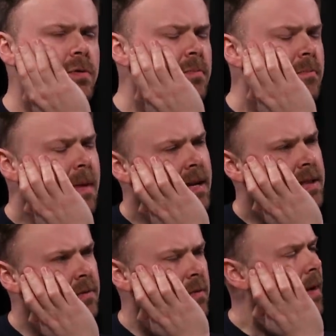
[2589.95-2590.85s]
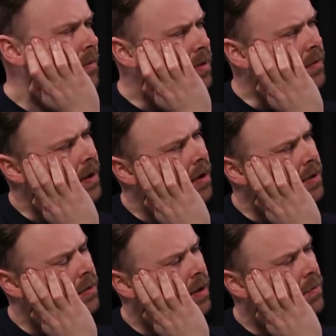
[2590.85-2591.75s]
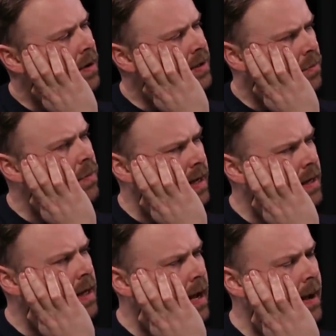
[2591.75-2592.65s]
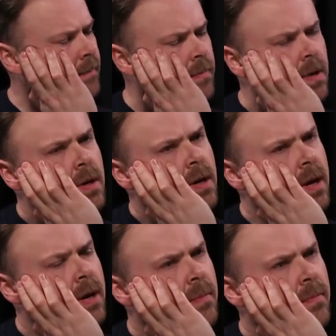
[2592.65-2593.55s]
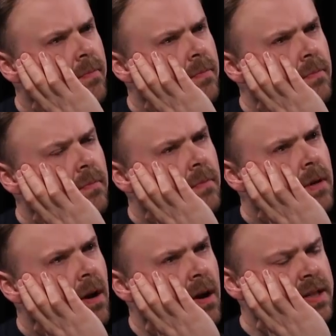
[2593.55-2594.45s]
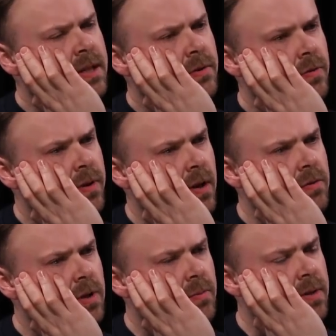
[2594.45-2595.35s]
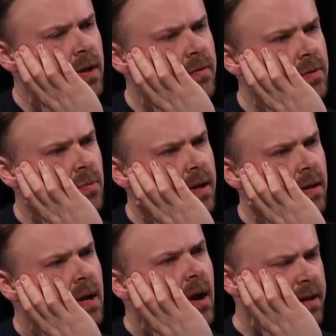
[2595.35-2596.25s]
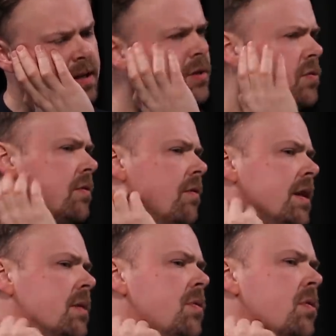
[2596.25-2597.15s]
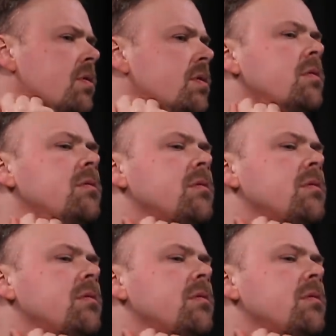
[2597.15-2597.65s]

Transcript: do massive amounts of it. I'm doing one like a week, once a week. Yeah, yeah. Um, I still enjoy the YouTube stuff as well. I did enjoy writing the books.